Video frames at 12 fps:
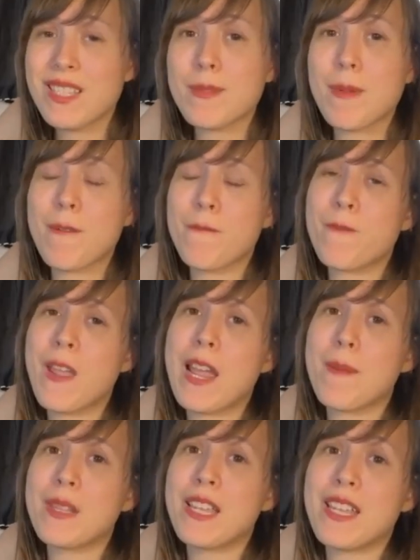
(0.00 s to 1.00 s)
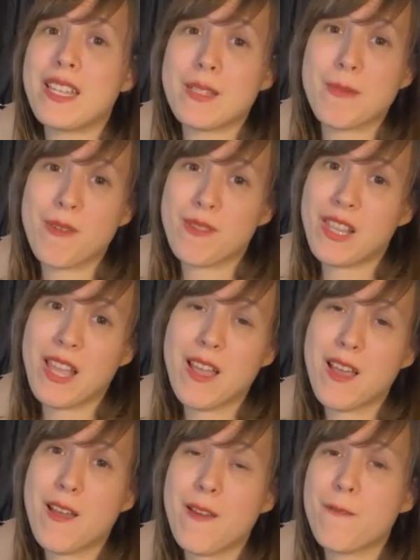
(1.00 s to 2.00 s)
It's about family, it's about
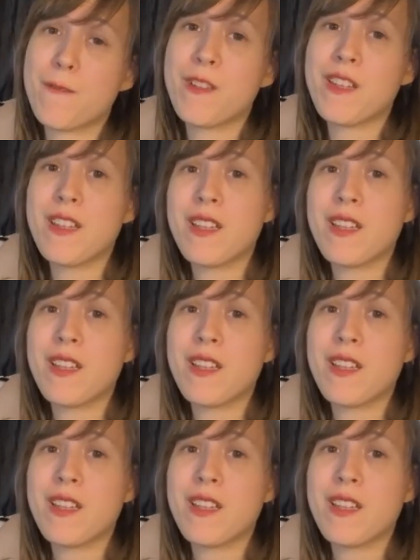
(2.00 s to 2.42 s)
love,